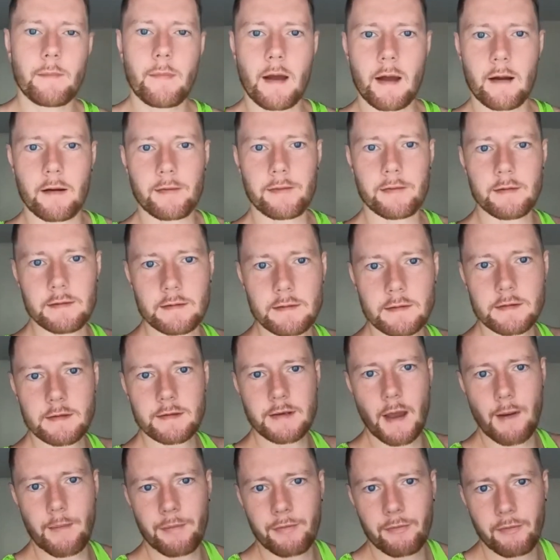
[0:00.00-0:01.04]
Marathon
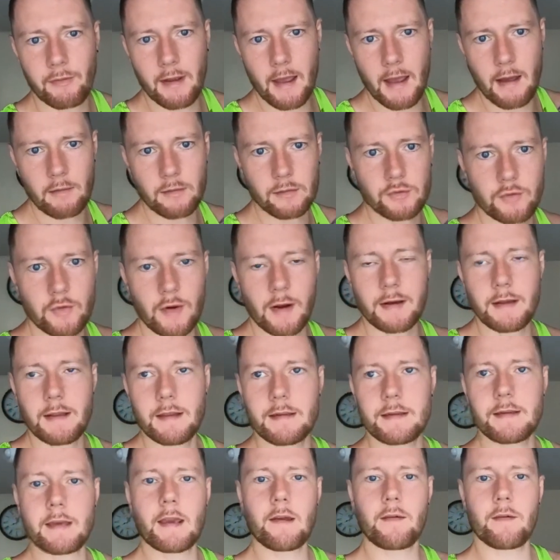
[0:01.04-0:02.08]
sub 3 hour
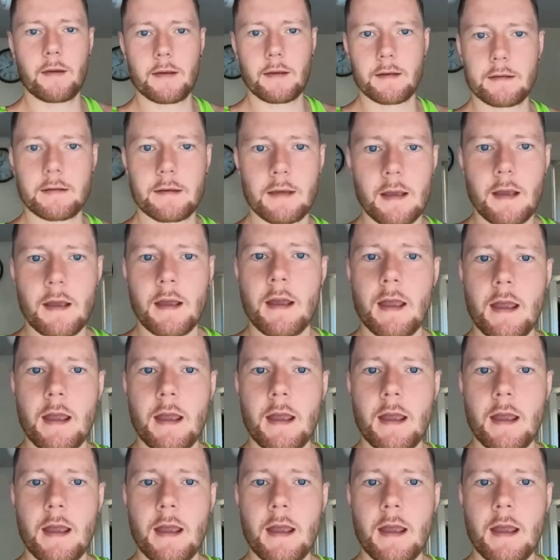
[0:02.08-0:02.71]
training series.